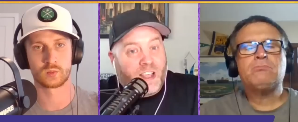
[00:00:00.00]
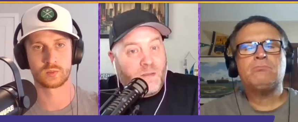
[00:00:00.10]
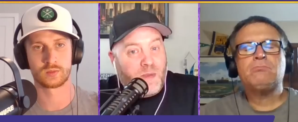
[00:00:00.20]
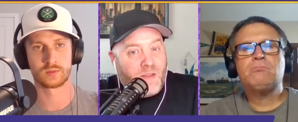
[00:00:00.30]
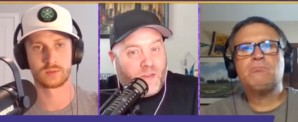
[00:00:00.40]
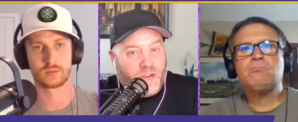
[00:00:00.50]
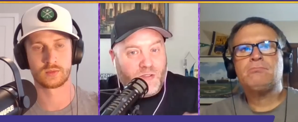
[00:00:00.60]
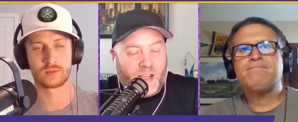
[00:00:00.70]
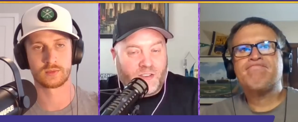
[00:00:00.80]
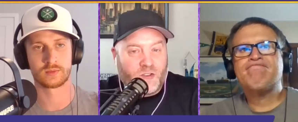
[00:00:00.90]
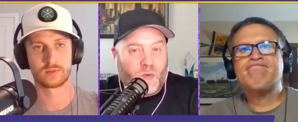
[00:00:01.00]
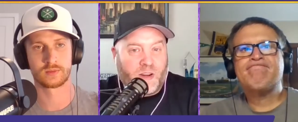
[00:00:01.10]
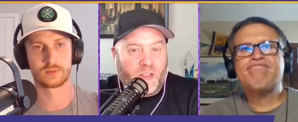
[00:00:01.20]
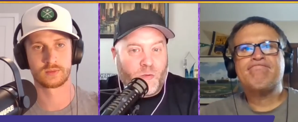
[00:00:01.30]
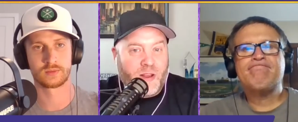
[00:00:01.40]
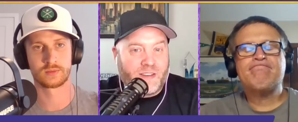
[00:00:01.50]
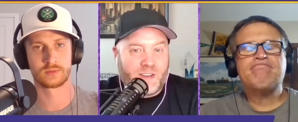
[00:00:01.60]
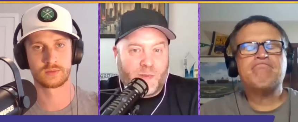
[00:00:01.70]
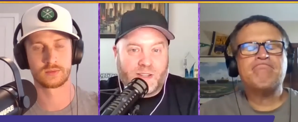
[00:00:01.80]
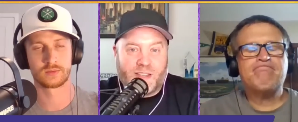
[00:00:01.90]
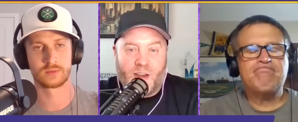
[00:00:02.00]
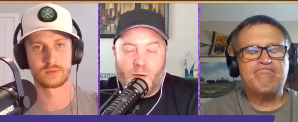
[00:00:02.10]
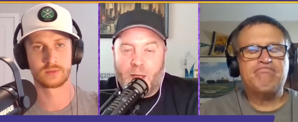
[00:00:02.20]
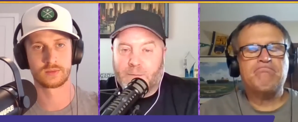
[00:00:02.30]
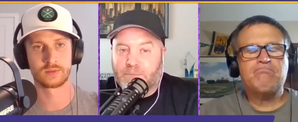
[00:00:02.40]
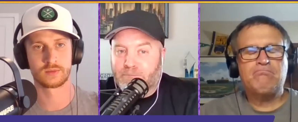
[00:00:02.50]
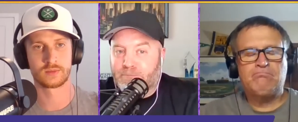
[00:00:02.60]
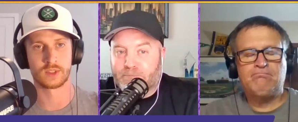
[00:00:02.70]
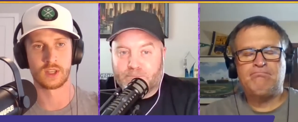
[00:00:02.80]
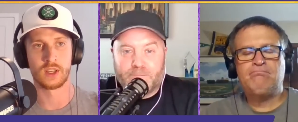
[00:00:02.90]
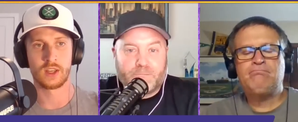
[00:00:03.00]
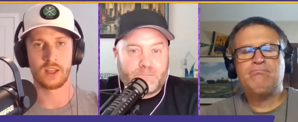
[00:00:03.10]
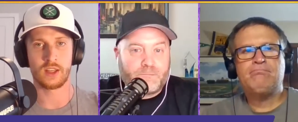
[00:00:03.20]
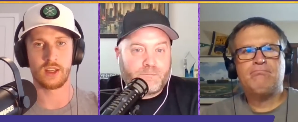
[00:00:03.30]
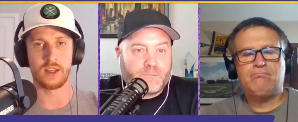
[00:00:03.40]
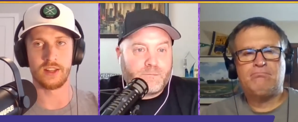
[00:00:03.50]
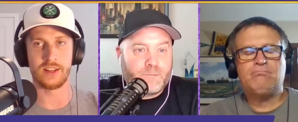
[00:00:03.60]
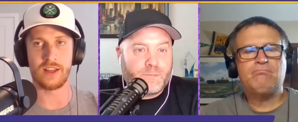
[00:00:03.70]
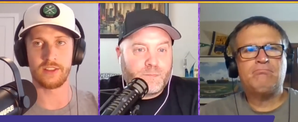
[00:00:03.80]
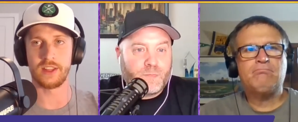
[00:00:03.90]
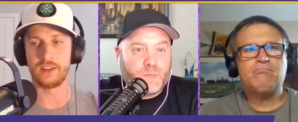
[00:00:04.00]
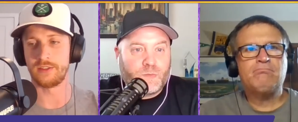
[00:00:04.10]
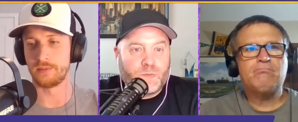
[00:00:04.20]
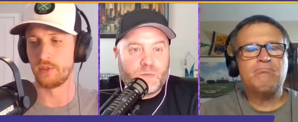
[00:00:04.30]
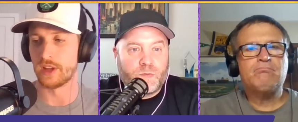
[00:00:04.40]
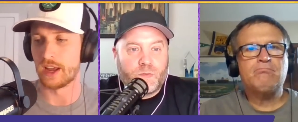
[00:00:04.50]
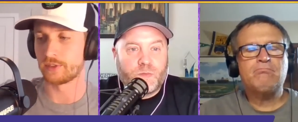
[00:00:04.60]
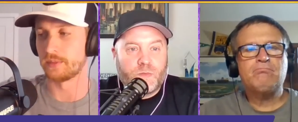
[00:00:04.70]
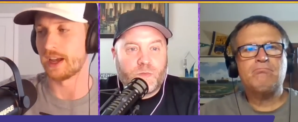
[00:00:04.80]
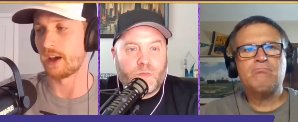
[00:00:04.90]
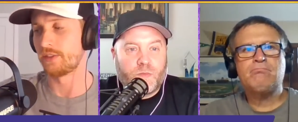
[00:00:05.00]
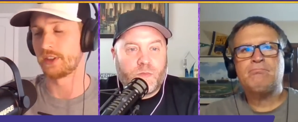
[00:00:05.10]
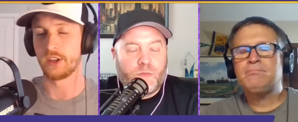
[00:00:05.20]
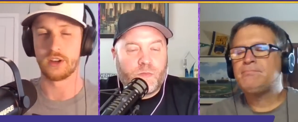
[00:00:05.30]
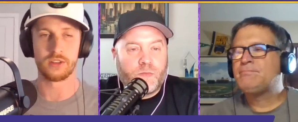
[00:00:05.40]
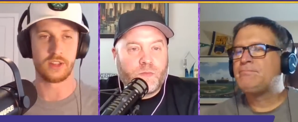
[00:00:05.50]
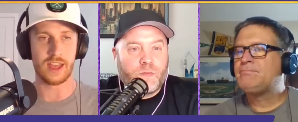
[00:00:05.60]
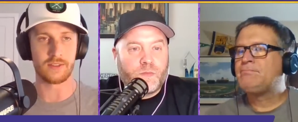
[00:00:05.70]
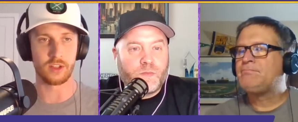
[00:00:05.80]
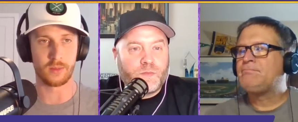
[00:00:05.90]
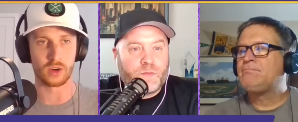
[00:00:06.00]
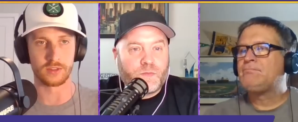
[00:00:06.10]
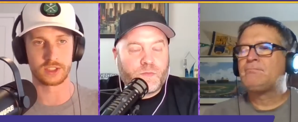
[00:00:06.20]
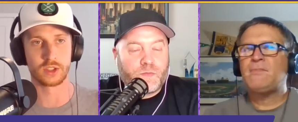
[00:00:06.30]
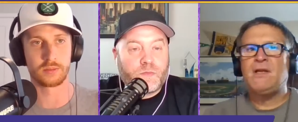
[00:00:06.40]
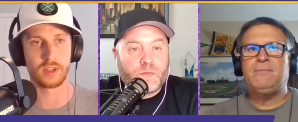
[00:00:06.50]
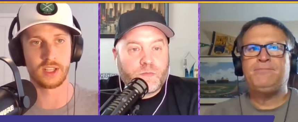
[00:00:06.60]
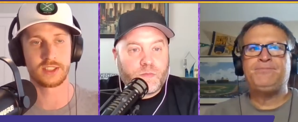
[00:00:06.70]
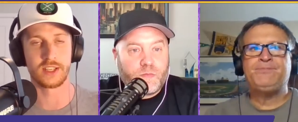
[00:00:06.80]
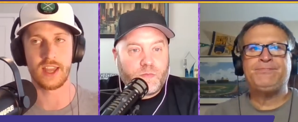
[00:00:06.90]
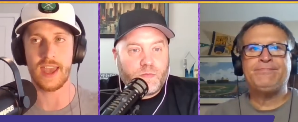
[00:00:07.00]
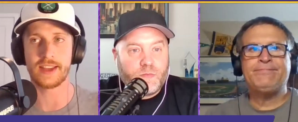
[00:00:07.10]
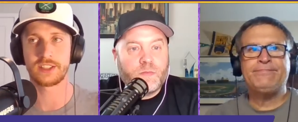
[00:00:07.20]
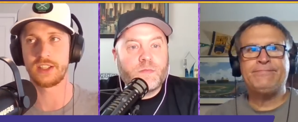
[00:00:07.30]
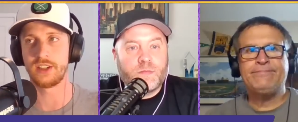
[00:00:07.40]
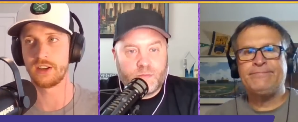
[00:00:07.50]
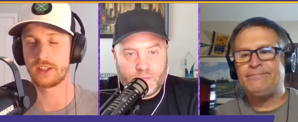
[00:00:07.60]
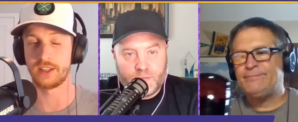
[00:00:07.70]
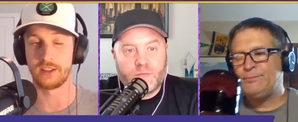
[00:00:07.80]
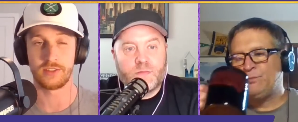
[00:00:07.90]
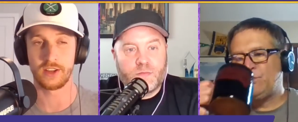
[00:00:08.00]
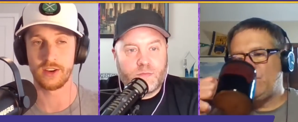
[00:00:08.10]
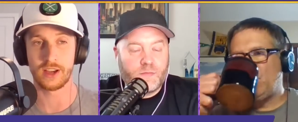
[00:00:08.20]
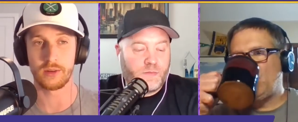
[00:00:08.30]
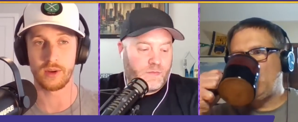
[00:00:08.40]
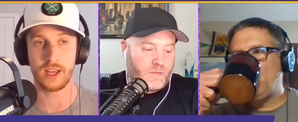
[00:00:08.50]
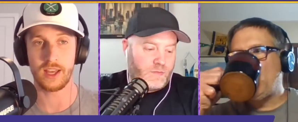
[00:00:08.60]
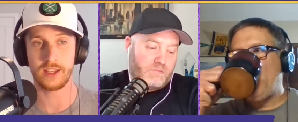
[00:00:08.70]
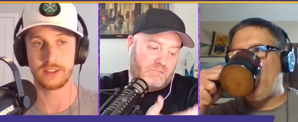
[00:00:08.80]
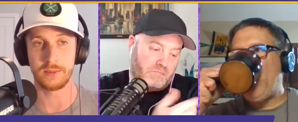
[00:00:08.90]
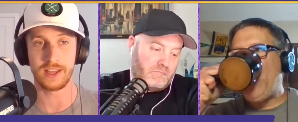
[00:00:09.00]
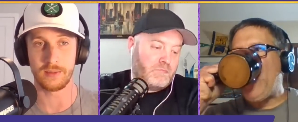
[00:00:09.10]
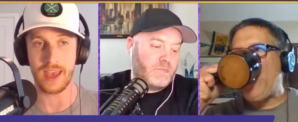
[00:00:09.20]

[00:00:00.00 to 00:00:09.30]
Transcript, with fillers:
Speaker 1: compete for 2023 to some extent, right? Mm-hmm.
Speaker 2: And now that they've moved on from Dalvin, you know, they have a little more of a surplus in cash here. Can they figure out a way to make him